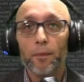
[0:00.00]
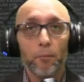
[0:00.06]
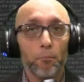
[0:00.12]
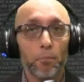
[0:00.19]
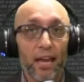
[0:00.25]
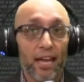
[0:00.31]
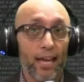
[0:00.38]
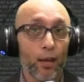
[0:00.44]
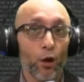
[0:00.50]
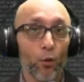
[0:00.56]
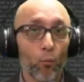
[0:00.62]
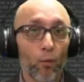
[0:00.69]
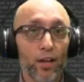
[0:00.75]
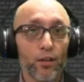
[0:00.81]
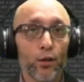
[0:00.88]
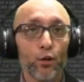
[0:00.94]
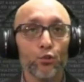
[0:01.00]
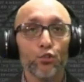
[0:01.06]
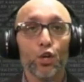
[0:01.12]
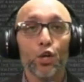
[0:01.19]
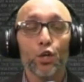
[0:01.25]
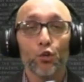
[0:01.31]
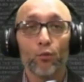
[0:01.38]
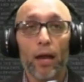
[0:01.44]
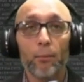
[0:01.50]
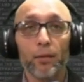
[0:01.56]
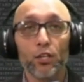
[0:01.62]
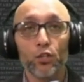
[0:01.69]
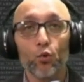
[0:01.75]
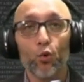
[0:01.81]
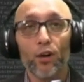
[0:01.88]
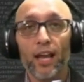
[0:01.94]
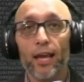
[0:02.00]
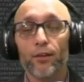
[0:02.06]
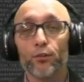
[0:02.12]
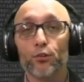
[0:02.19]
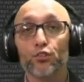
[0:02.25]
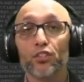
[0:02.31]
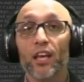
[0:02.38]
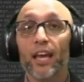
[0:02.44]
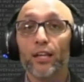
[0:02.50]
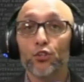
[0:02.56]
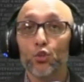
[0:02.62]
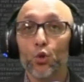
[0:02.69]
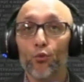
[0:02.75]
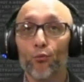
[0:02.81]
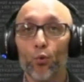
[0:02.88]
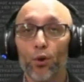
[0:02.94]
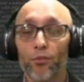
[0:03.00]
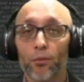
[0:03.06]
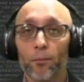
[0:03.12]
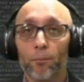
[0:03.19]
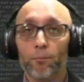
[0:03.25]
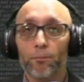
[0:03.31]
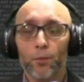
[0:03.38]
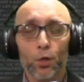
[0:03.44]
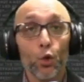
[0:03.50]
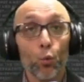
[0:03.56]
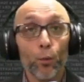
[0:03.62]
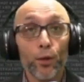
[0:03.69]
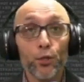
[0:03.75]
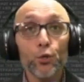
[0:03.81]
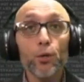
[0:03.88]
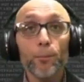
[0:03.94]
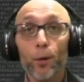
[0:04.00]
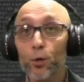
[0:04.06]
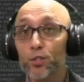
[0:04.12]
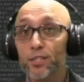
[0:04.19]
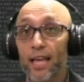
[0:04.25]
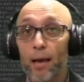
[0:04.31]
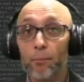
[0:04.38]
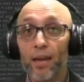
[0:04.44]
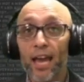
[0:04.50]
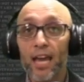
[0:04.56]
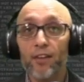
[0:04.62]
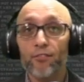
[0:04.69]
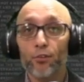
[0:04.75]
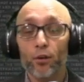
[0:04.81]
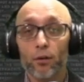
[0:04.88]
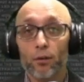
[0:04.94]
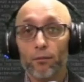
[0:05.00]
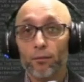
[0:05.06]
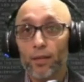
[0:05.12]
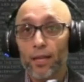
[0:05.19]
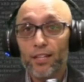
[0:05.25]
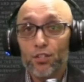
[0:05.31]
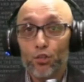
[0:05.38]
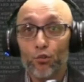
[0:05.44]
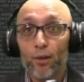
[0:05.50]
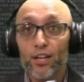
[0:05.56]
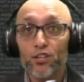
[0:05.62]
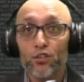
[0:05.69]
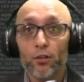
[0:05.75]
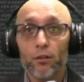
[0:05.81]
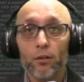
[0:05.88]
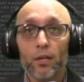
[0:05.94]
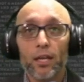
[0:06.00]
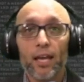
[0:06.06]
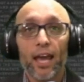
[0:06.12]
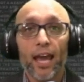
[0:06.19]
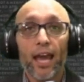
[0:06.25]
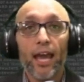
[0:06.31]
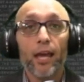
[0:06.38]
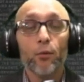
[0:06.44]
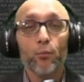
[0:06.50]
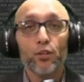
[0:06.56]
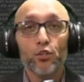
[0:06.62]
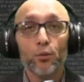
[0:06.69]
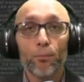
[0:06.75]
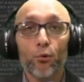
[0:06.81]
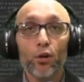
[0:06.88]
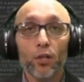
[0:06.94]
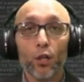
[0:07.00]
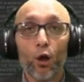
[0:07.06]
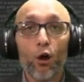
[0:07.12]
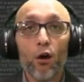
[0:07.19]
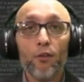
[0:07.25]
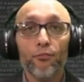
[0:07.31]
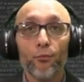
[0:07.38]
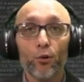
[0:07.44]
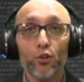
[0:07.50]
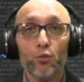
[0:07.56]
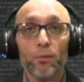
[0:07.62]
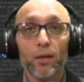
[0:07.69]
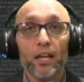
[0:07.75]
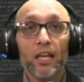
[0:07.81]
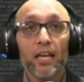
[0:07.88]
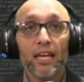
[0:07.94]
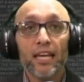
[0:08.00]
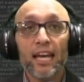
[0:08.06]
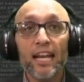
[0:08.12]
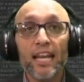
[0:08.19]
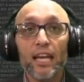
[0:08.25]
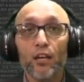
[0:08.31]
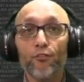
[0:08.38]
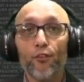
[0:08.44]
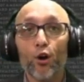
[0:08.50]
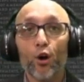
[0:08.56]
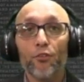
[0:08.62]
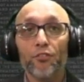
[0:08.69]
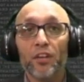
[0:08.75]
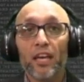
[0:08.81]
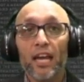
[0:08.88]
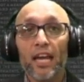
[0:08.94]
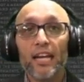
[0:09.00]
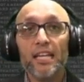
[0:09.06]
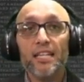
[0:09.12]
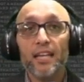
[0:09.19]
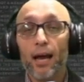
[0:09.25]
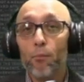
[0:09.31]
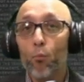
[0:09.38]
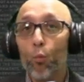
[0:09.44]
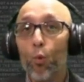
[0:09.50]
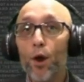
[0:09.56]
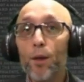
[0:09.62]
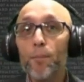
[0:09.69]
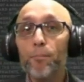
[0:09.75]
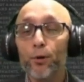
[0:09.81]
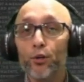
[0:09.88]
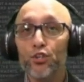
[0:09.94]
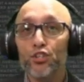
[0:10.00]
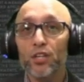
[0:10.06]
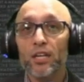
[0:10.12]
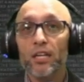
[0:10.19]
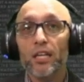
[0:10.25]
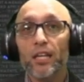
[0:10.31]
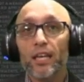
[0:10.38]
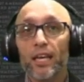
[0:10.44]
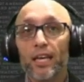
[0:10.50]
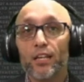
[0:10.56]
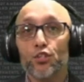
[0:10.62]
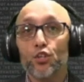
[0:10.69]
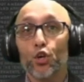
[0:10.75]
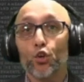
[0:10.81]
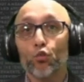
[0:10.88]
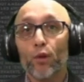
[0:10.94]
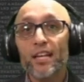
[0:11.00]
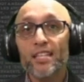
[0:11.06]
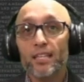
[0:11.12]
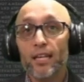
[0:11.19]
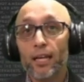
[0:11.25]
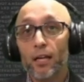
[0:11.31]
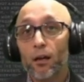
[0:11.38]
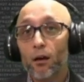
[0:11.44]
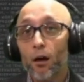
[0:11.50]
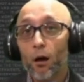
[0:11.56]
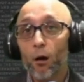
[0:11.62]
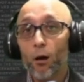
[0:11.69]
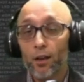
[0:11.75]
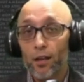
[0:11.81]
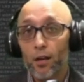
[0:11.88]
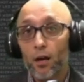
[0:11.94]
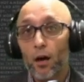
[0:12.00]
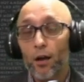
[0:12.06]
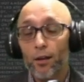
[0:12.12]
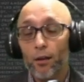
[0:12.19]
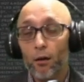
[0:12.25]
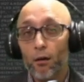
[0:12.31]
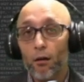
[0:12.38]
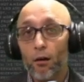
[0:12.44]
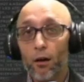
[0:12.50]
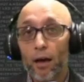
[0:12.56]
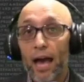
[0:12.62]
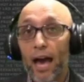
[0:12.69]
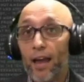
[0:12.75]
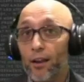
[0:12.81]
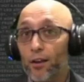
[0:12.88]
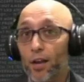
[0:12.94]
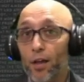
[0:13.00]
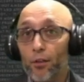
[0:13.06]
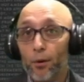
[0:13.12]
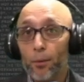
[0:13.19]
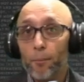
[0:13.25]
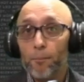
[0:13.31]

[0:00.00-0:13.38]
banging on windows, grabbing door handles, and so forth. We do oppose that behavior. That's aggression. And we support law enforcement getting involved anytime one person is aggressing on, on, uh, at another.